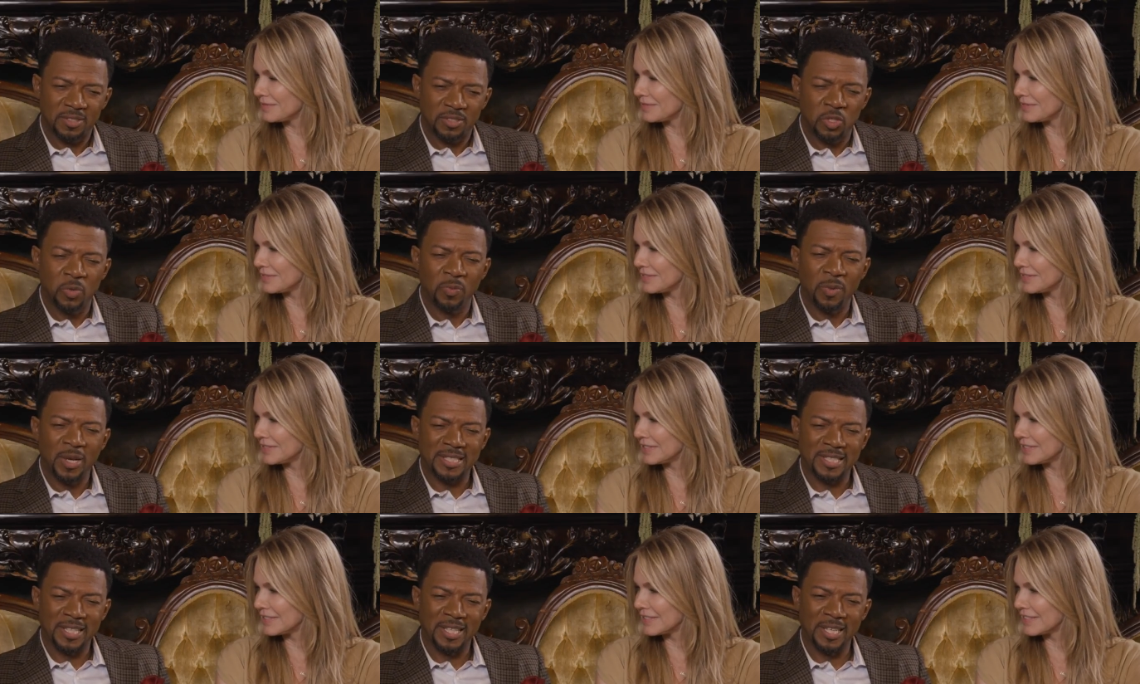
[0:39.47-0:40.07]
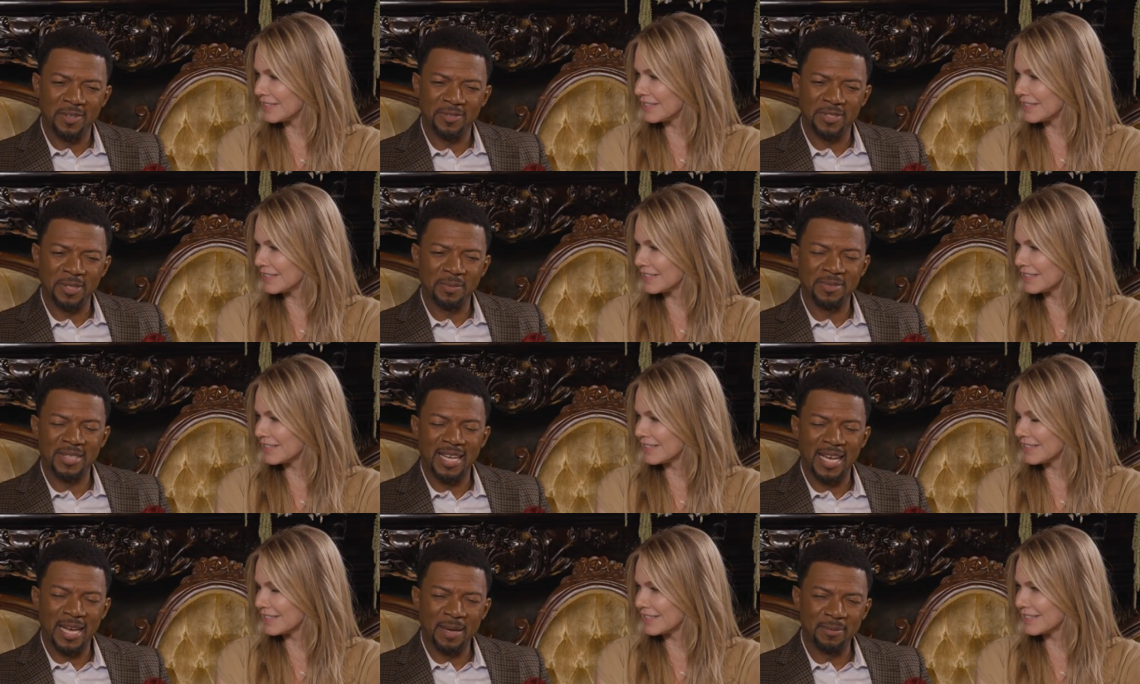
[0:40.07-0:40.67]
Speaker 1: too much love
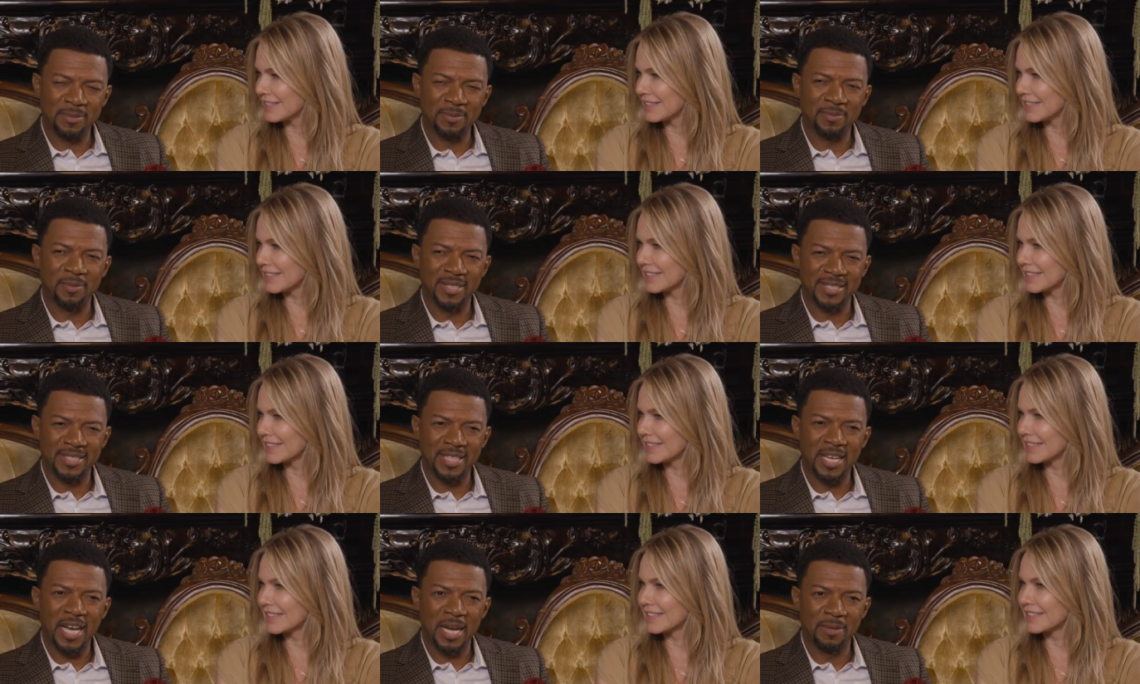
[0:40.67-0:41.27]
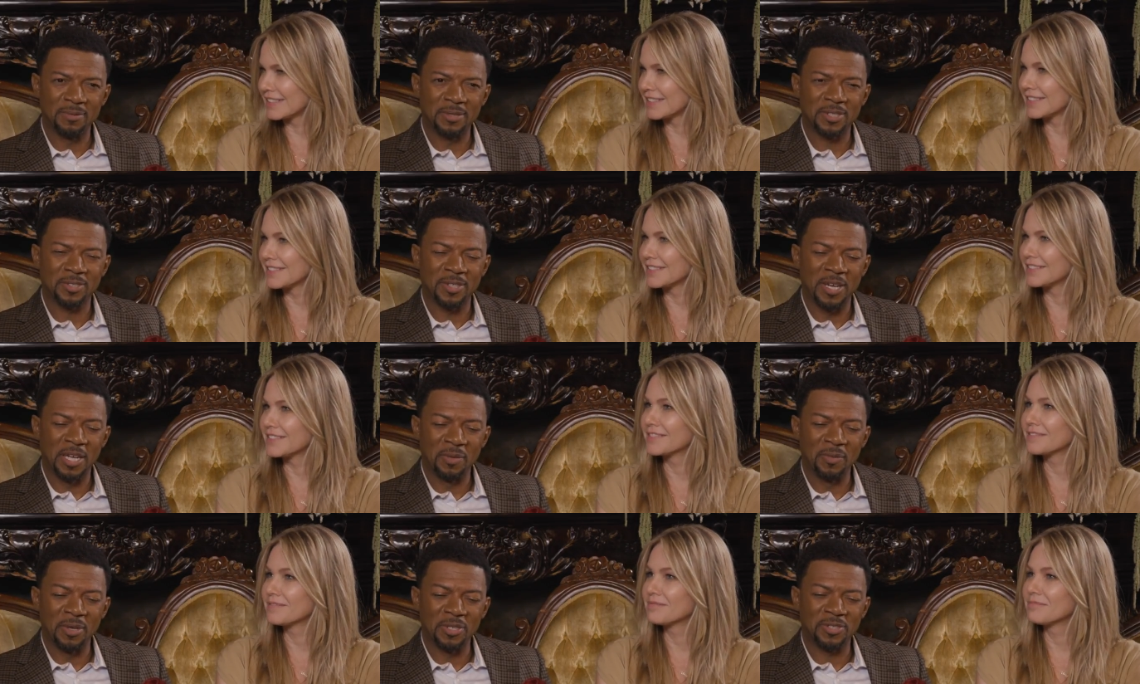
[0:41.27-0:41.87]
sometimes, but uh, I'm just
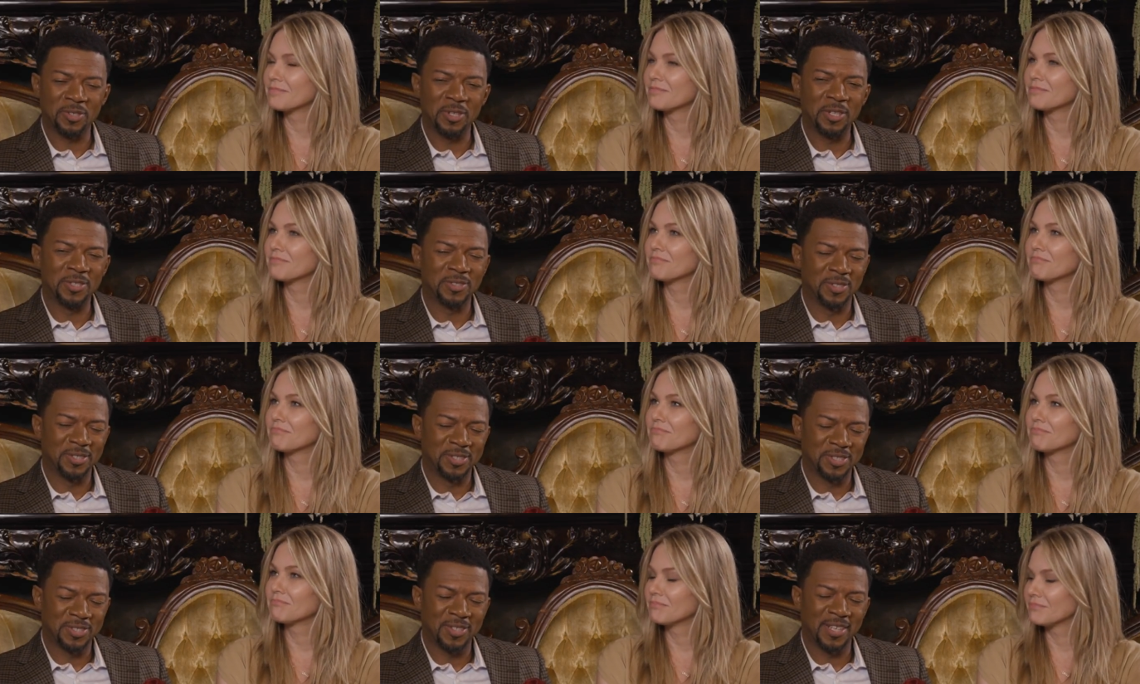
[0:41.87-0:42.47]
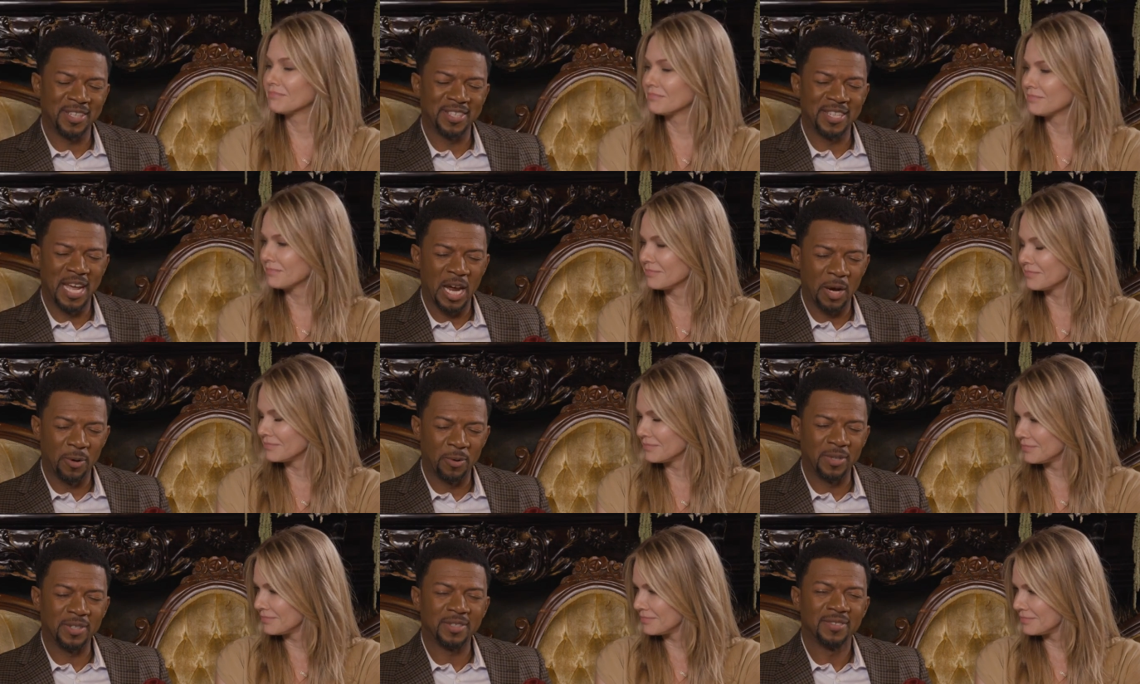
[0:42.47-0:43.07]
trying to make sure he's on a straight and
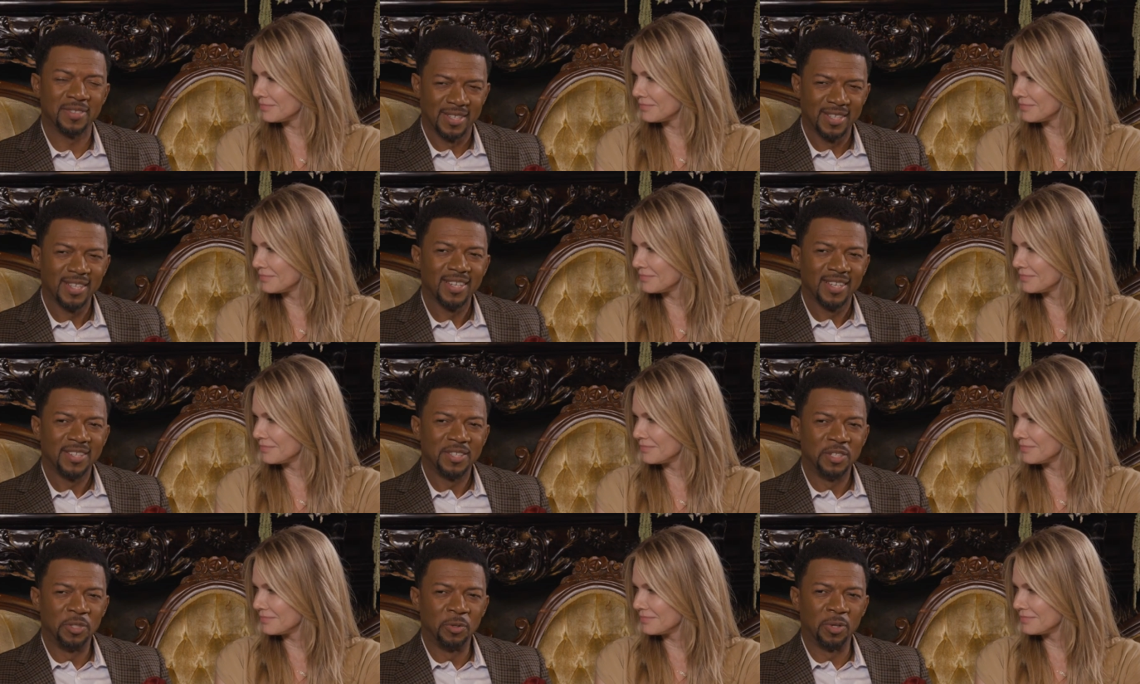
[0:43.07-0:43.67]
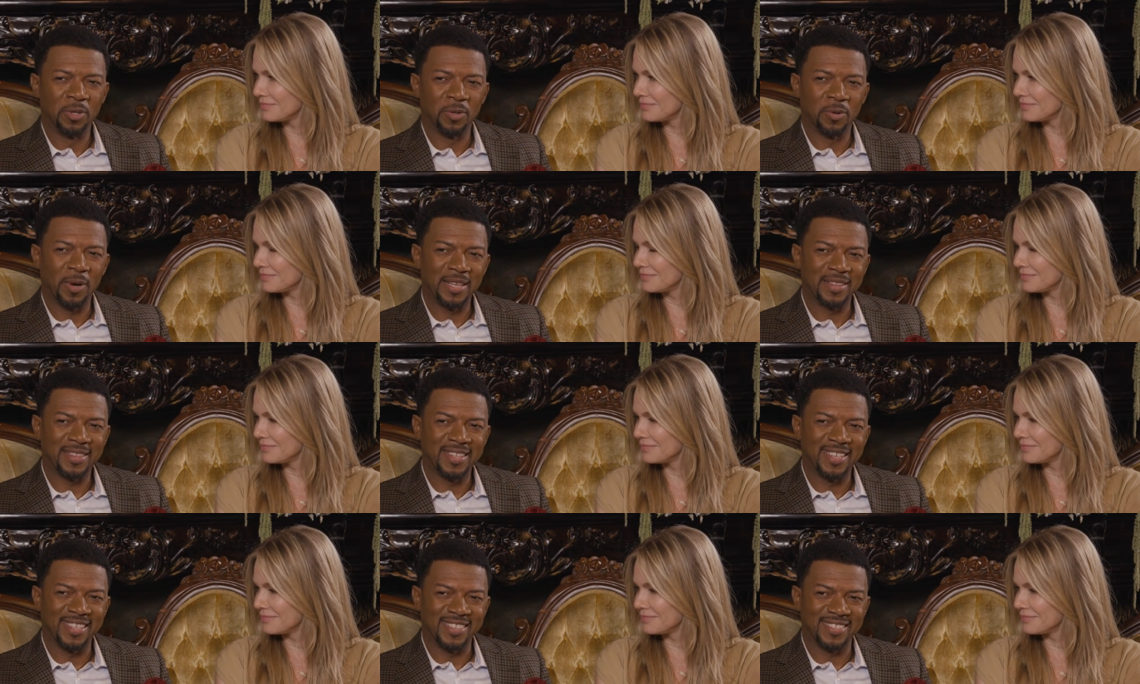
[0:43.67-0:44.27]
narrow and doing the
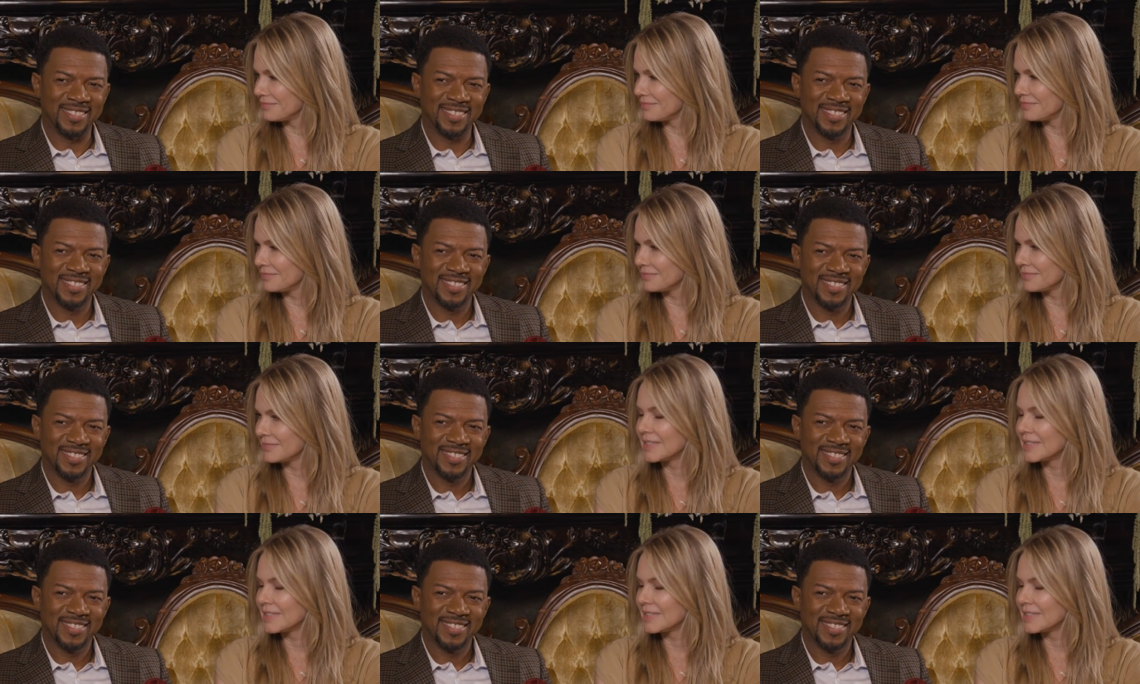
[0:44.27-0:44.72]
right things.